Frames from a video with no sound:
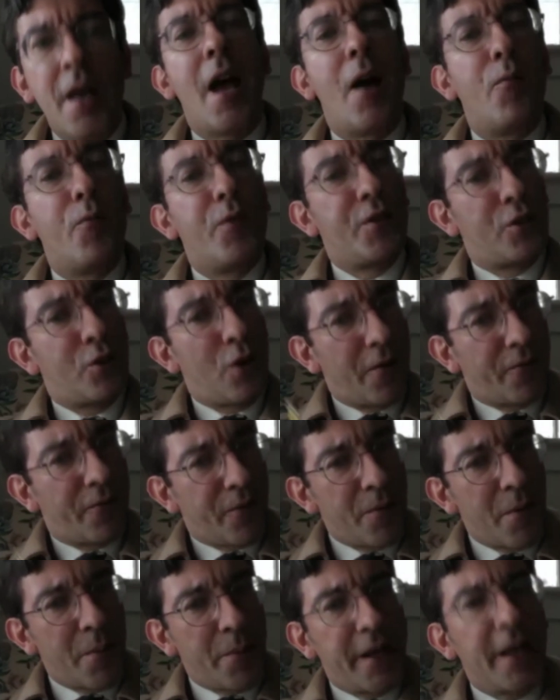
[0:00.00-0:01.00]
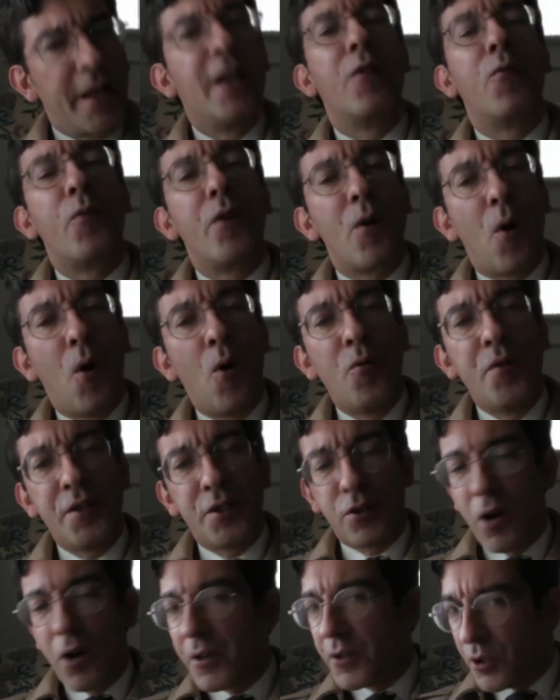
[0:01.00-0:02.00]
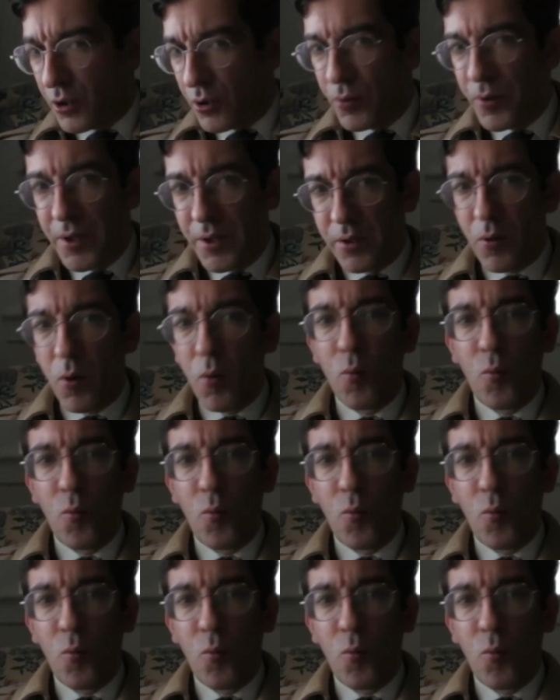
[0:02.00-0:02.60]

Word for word: And we start from the beginning. We always start students